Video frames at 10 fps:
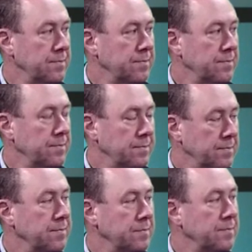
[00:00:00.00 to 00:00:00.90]

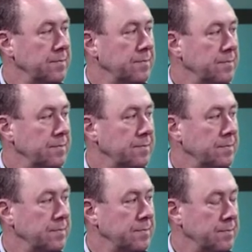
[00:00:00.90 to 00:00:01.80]

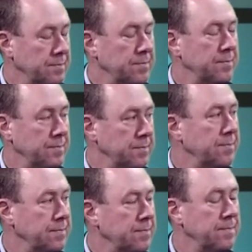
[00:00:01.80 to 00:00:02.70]

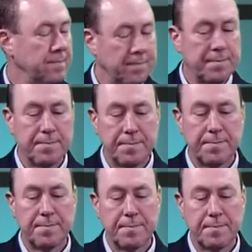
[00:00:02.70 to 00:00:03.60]

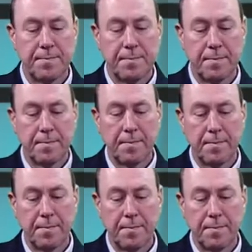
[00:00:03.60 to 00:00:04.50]

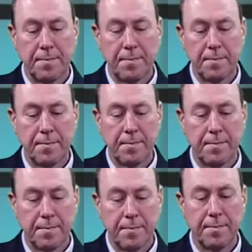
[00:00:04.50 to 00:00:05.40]

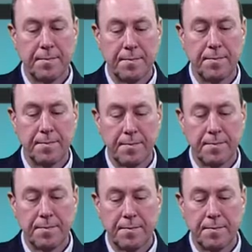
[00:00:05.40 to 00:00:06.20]
The person shown says nothing.